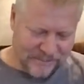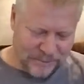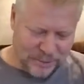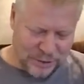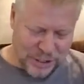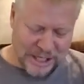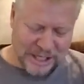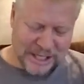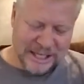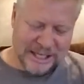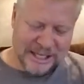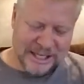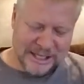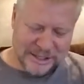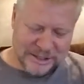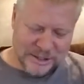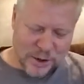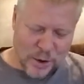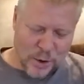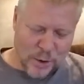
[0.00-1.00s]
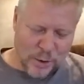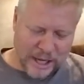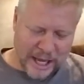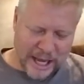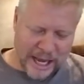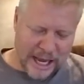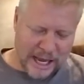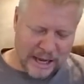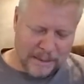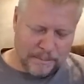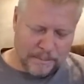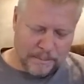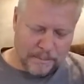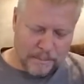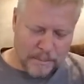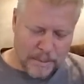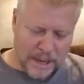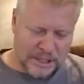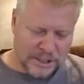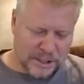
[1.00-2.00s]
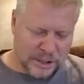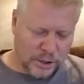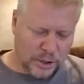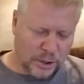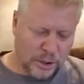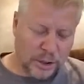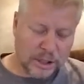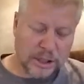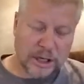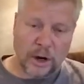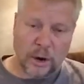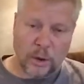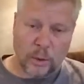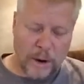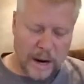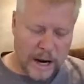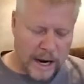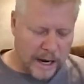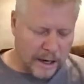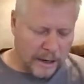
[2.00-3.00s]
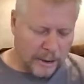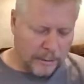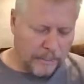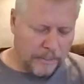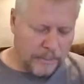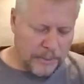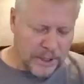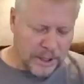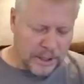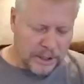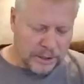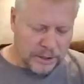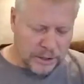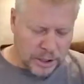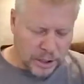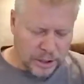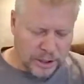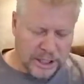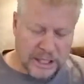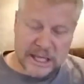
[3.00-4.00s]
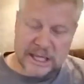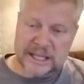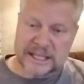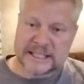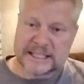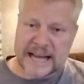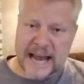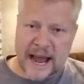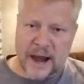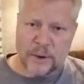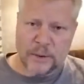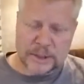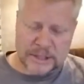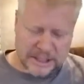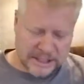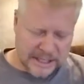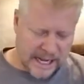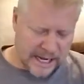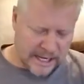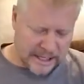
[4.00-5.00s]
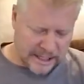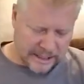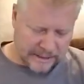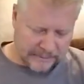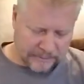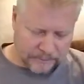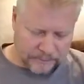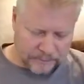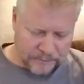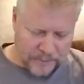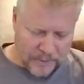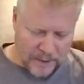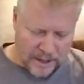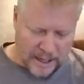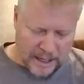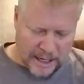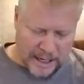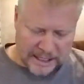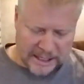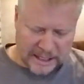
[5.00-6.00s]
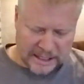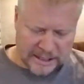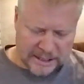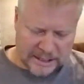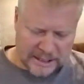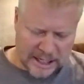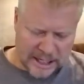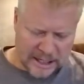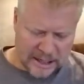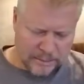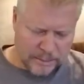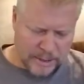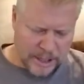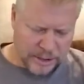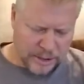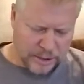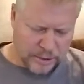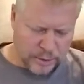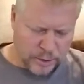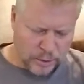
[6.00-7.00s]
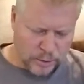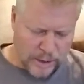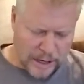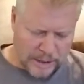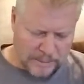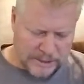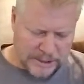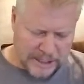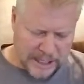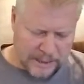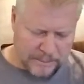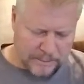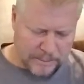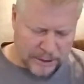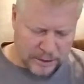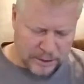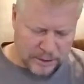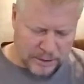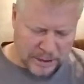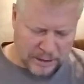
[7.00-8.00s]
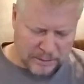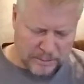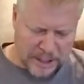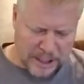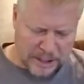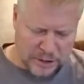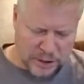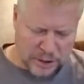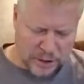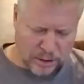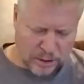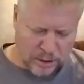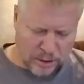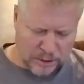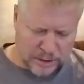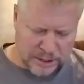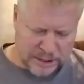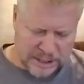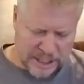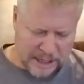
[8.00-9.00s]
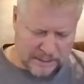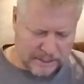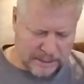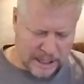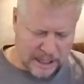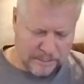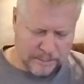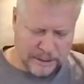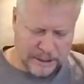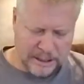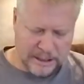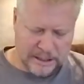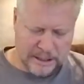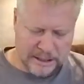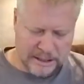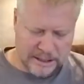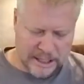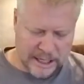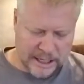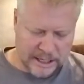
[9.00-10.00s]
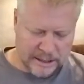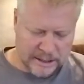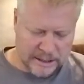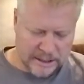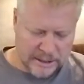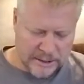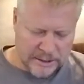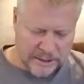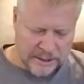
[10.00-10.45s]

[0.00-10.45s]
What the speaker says: Chicken is okay, must cook a while. Turkey is outstanding. I didn't see them on your new website, but you did mention all the same company these days.